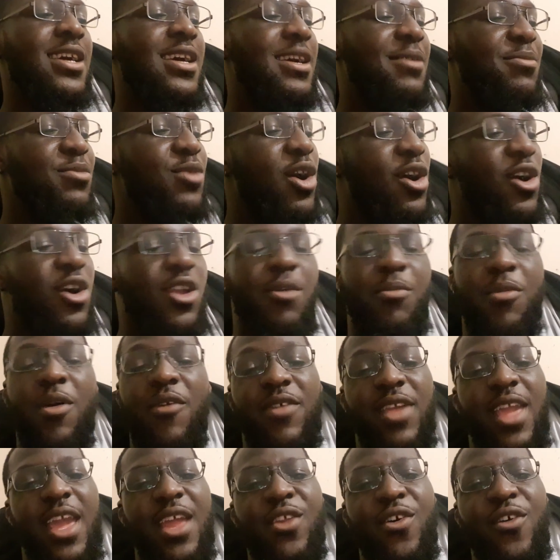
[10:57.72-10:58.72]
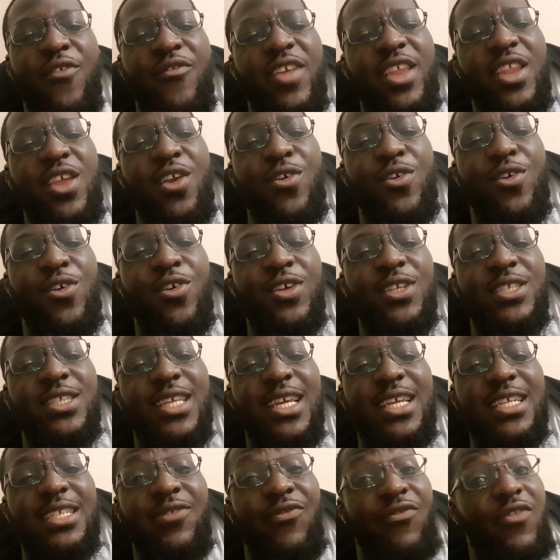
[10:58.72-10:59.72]
I'm not gonna bother getting it on video because
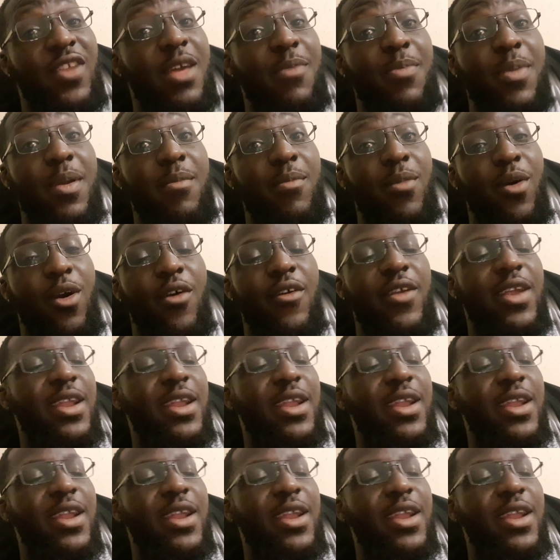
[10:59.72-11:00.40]
it's flipping boring,